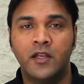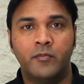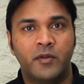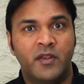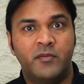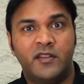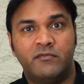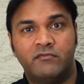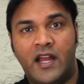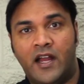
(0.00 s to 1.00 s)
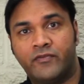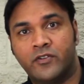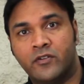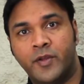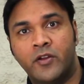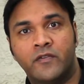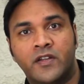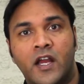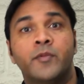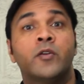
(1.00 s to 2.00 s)
But maybe after a period of
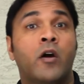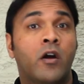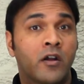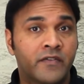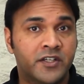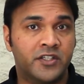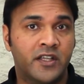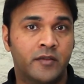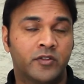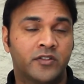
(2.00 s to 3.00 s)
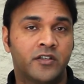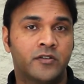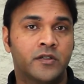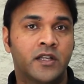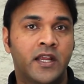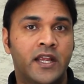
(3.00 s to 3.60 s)
time, you are eventually able to do it.